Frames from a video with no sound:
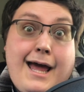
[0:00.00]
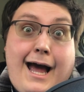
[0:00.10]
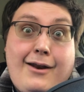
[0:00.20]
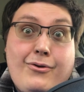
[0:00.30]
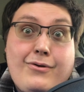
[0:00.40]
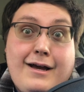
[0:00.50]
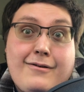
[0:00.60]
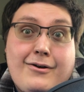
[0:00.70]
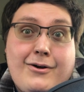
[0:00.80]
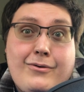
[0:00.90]
I know you guys
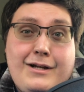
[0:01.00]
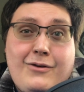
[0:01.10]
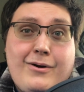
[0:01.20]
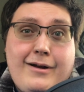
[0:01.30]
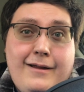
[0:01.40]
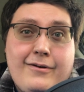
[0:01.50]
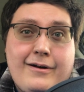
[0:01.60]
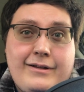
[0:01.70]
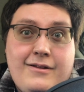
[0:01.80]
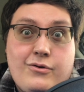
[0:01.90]
aren't going anywhere either.
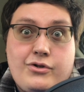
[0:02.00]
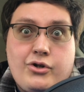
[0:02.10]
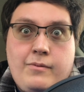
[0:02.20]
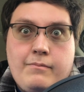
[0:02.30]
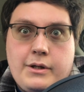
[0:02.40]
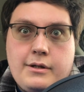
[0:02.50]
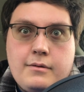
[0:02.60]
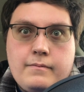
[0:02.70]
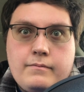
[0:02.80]
At least you shouldn't be.